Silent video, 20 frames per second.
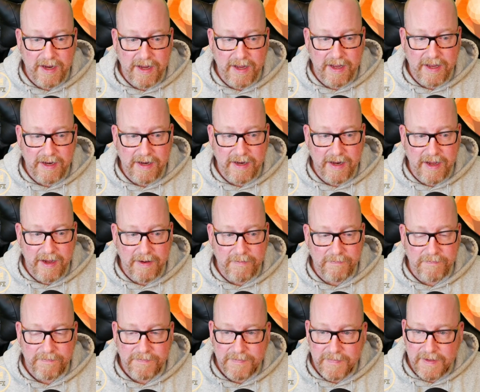
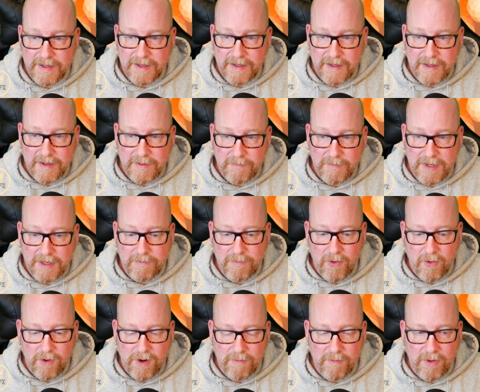And being
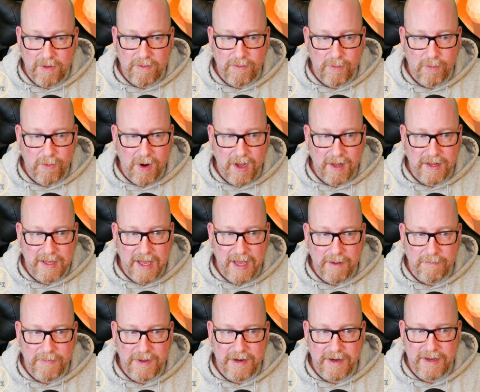portable while
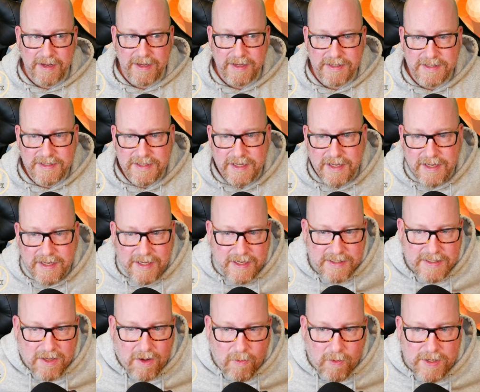camping
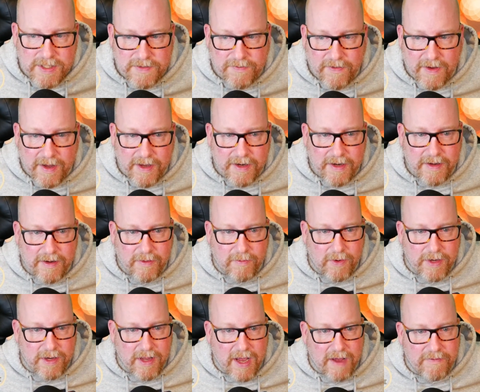is always fun
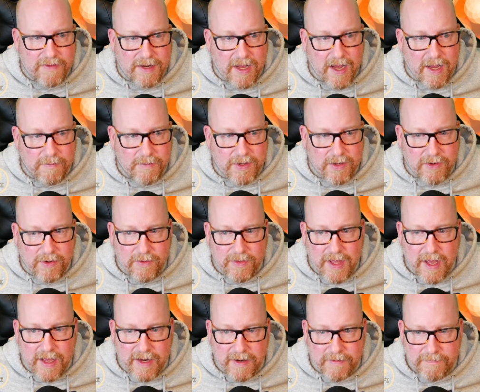when you have time to do
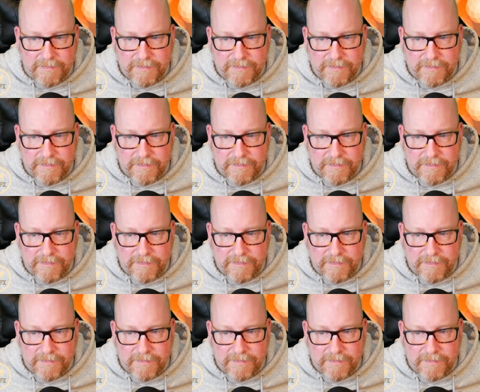that.